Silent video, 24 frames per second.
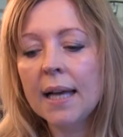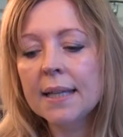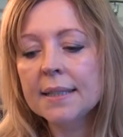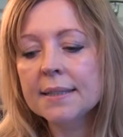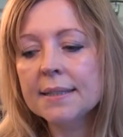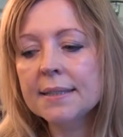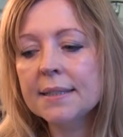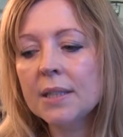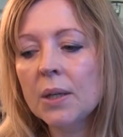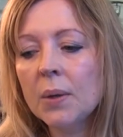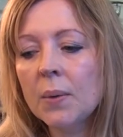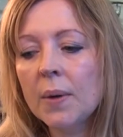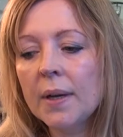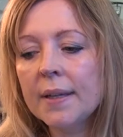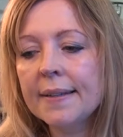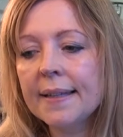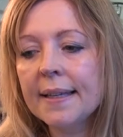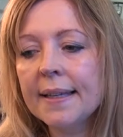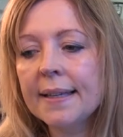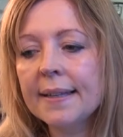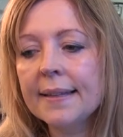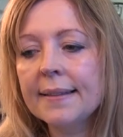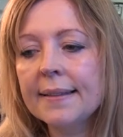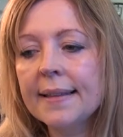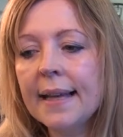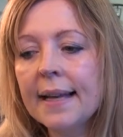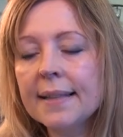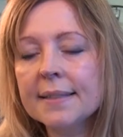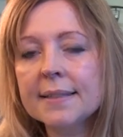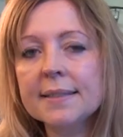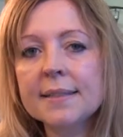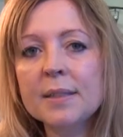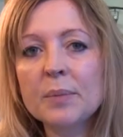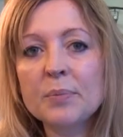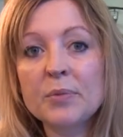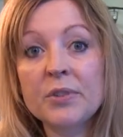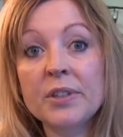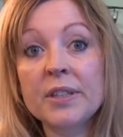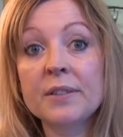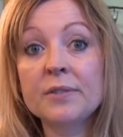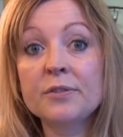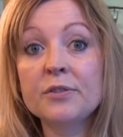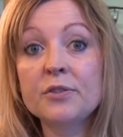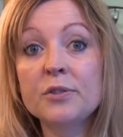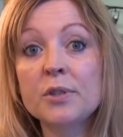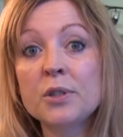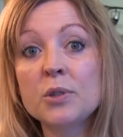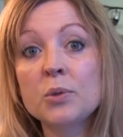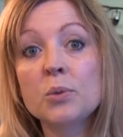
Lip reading: So I think that's something for us